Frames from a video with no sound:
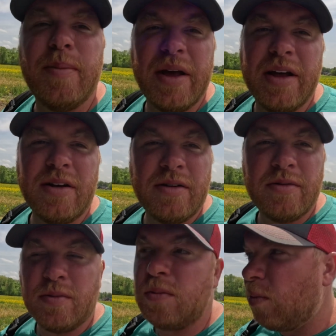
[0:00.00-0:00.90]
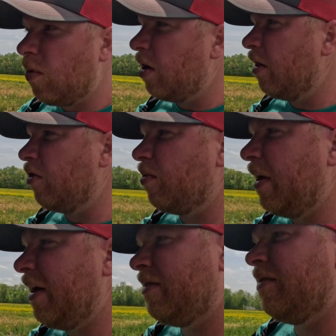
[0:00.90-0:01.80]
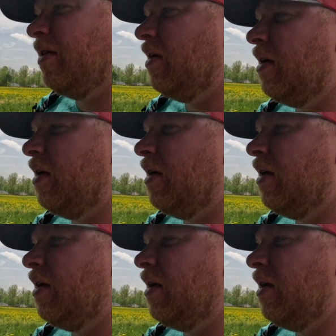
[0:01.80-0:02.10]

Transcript: been one of those weeks.